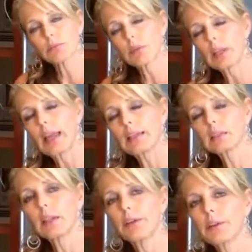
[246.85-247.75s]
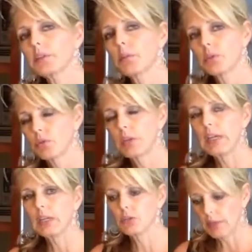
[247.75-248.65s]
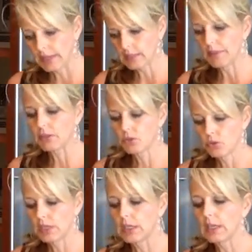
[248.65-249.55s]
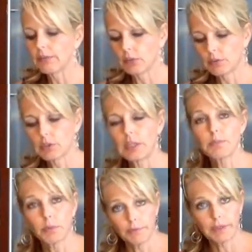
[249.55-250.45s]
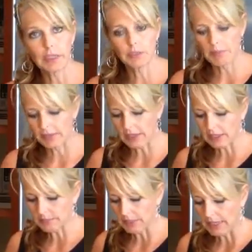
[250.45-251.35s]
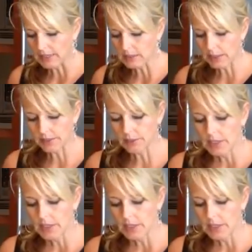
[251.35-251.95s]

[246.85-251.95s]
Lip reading: the last layer is with zucchini, so I had some extra zucchini left over, so that's perfect. I made that as my last layer.